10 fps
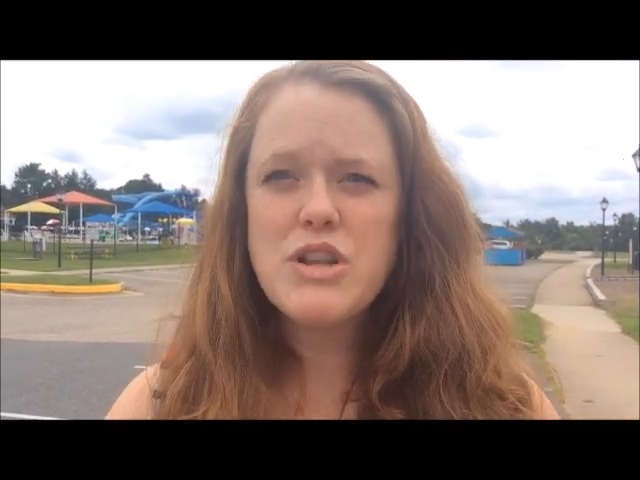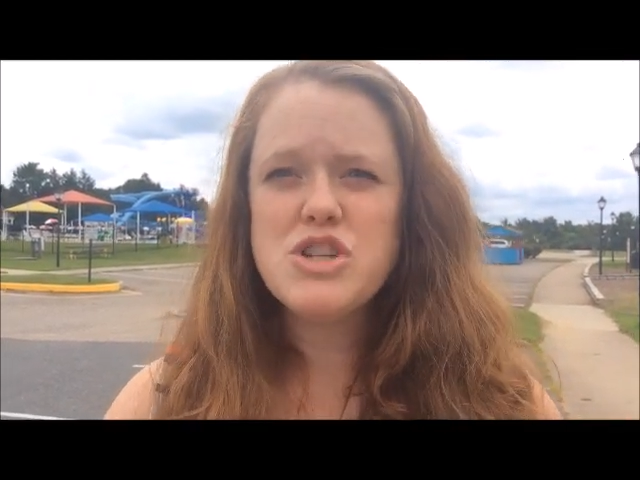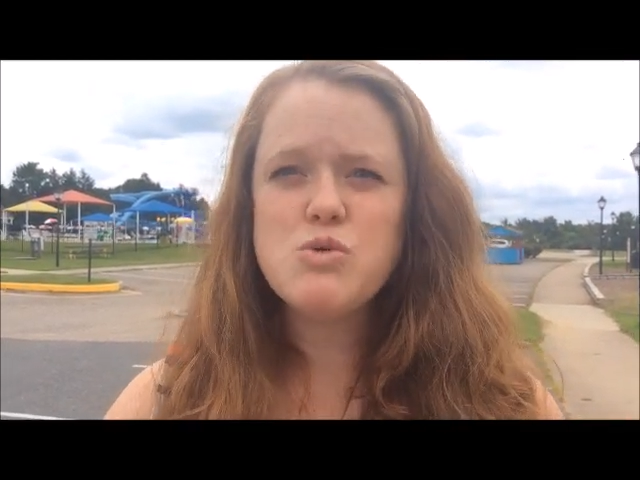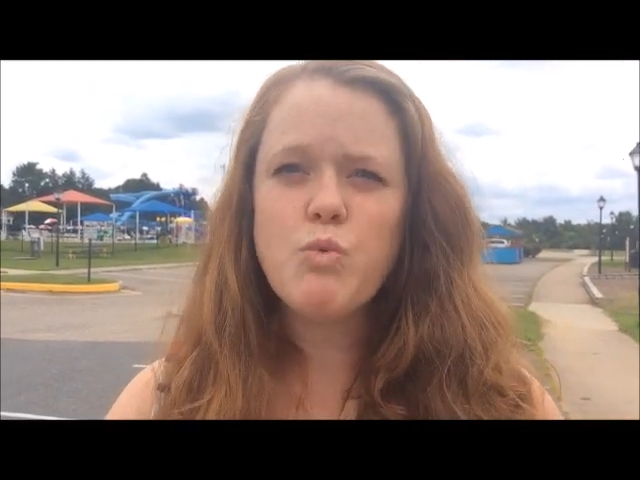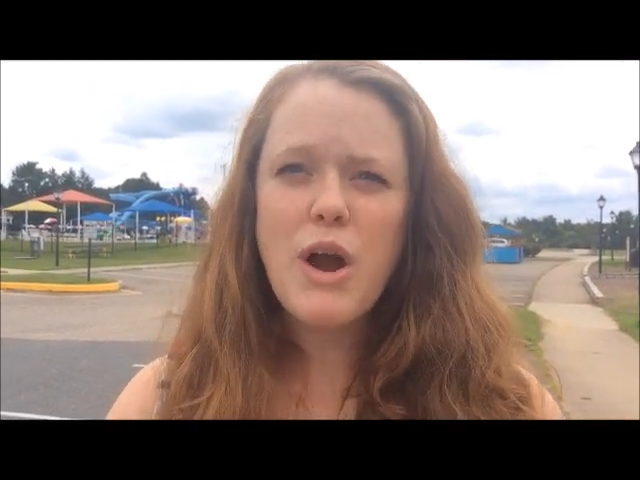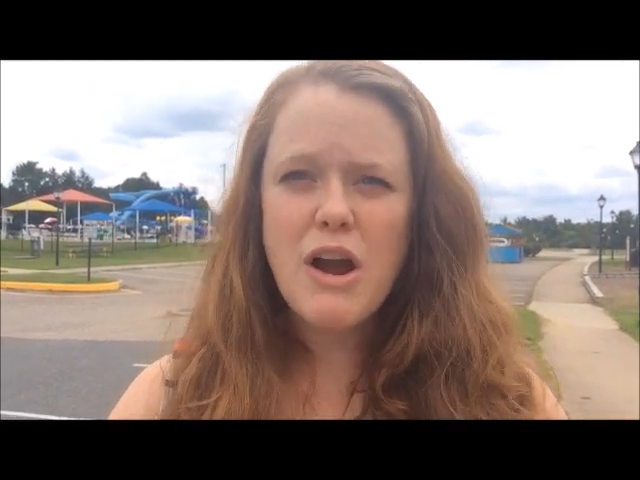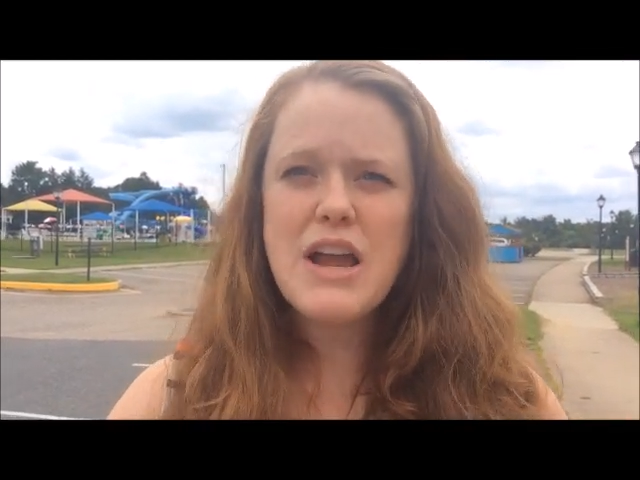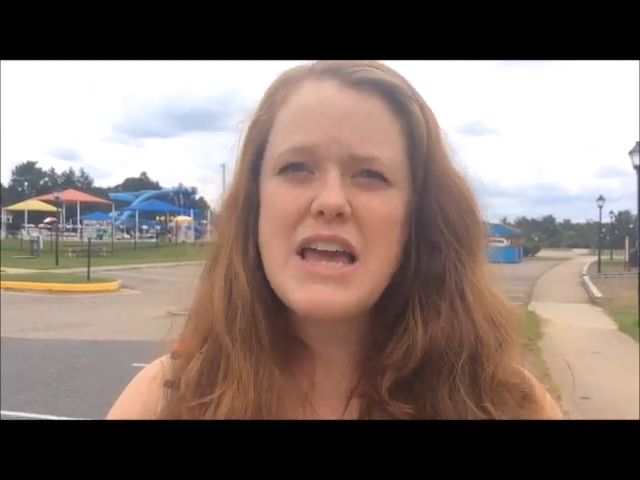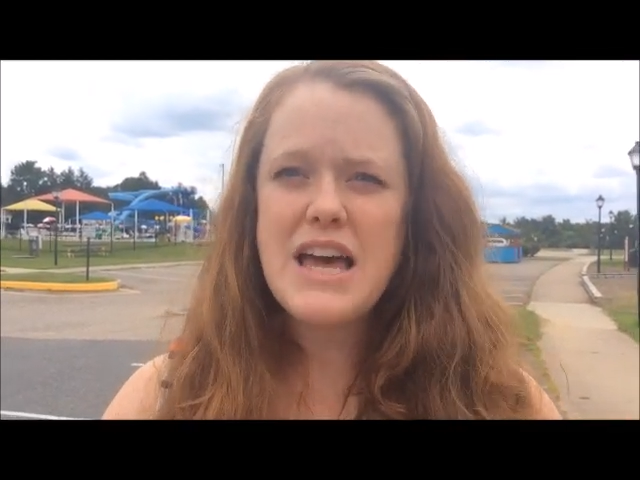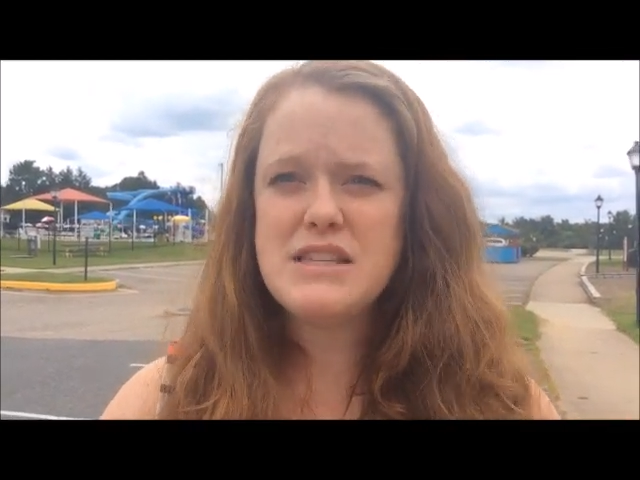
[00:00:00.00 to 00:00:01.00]
which is
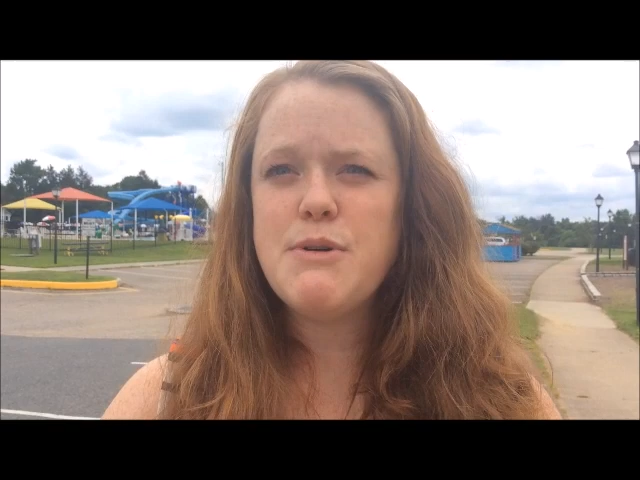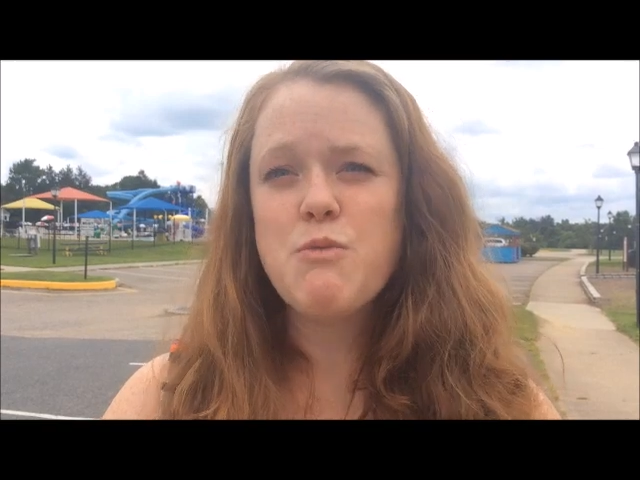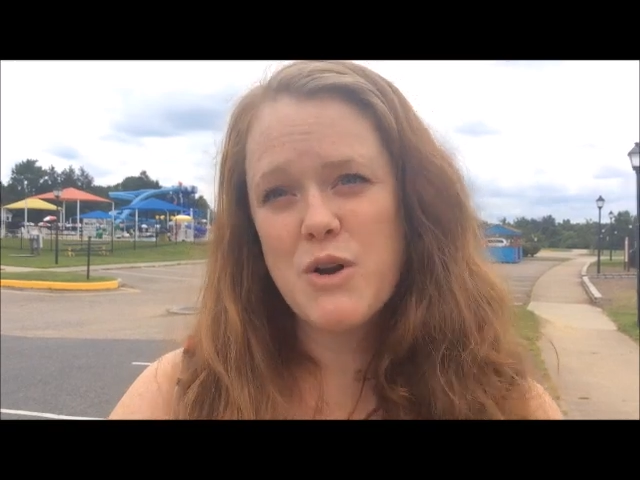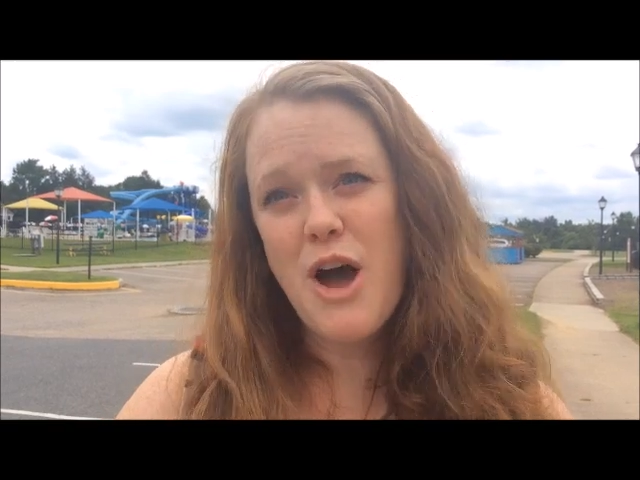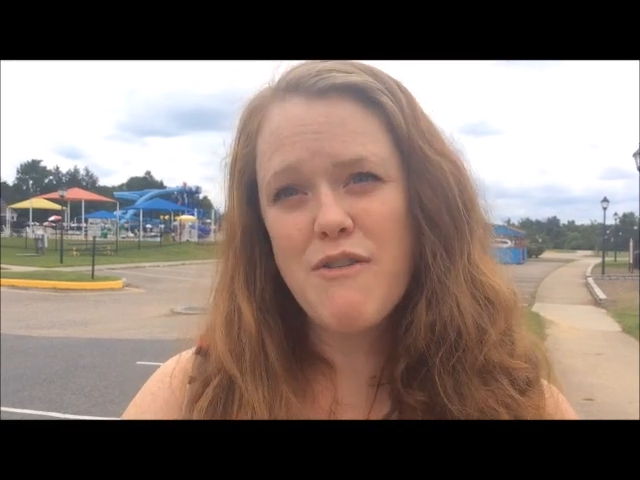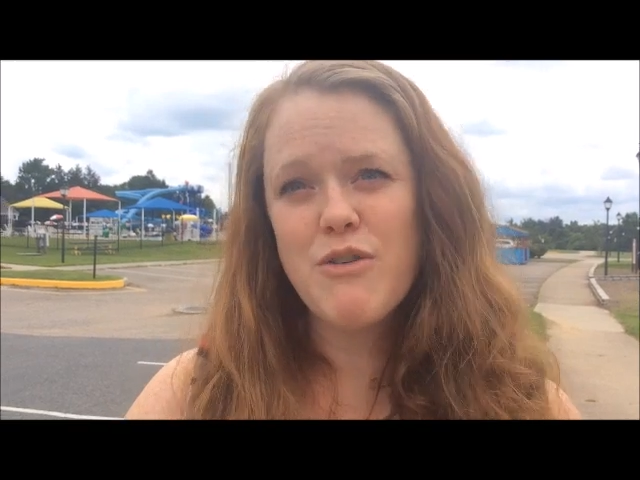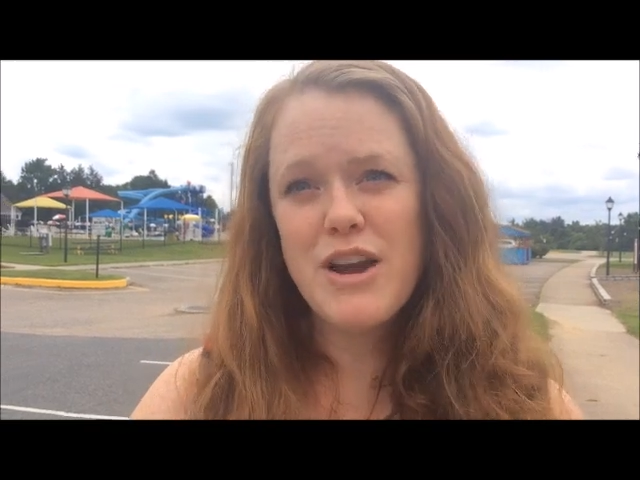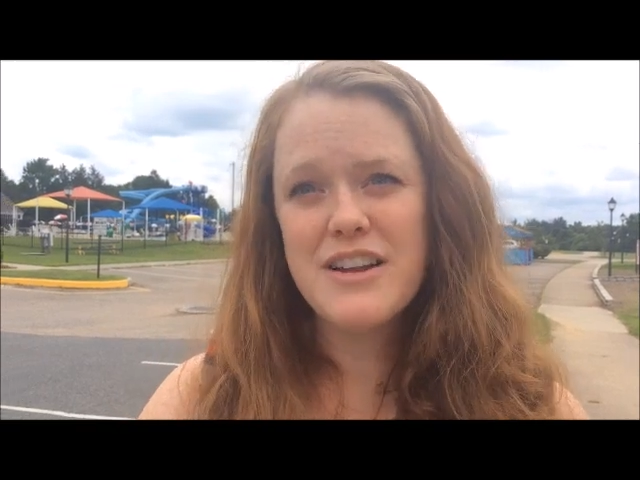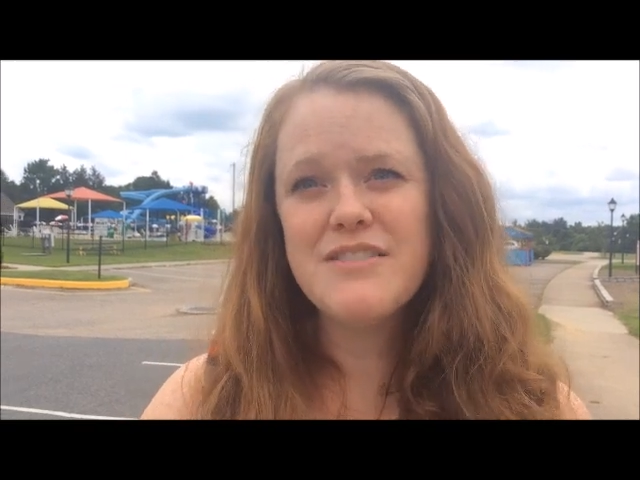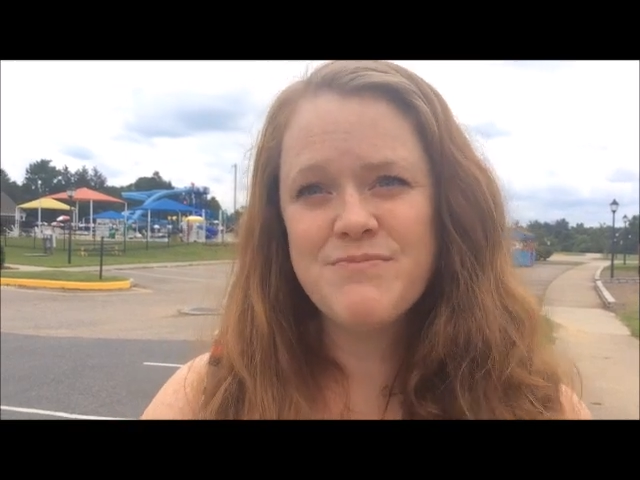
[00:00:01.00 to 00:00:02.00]
where he has been
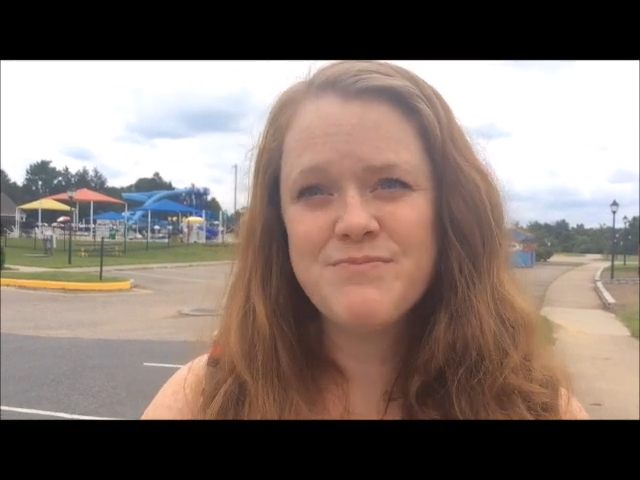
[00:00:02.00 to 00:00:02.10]
recovering.